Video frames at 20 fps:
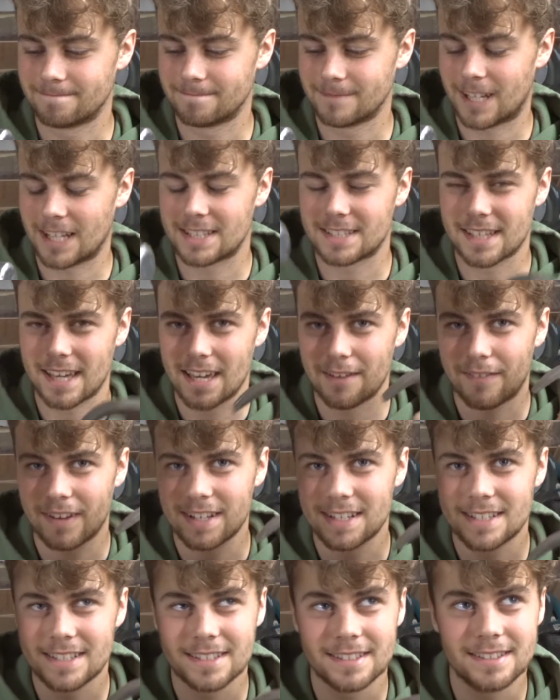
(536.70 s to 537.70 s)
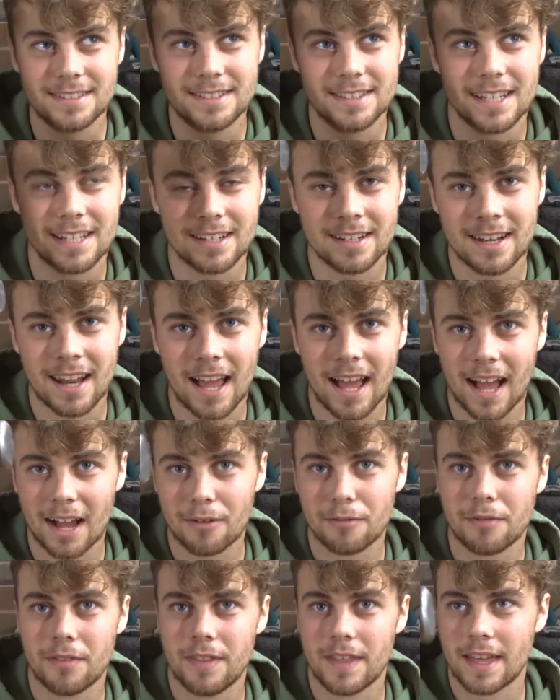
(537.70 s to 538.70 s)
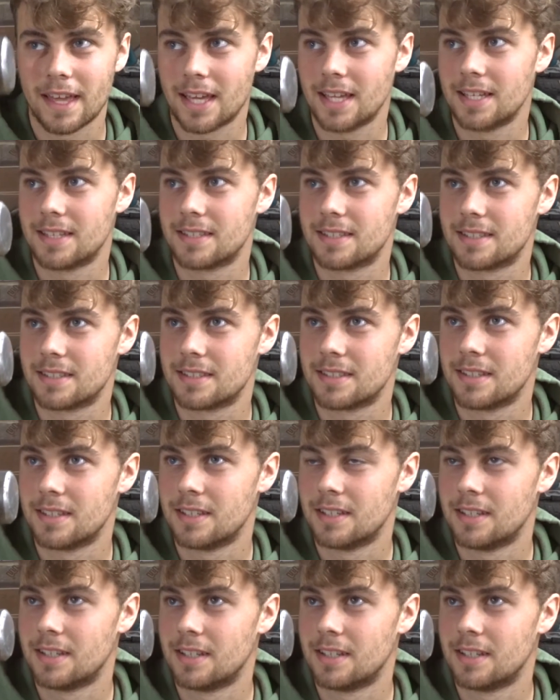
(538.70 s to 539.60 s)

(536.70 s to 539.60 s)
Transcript: I'd say if I didn't have this